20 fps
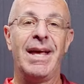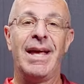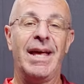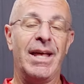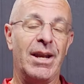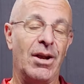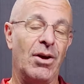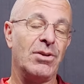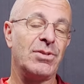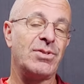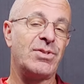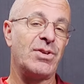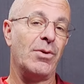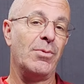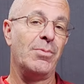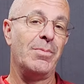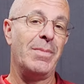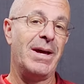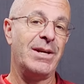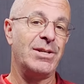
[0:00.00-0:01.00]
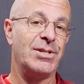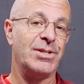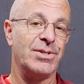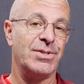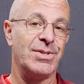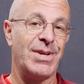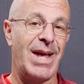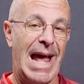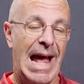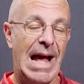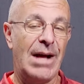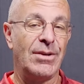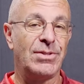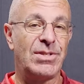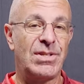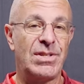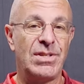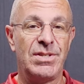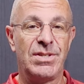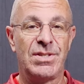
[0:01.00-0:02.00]
It also measures
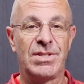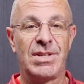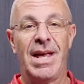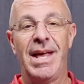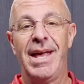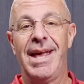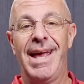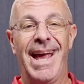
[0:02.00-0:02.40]
ounces,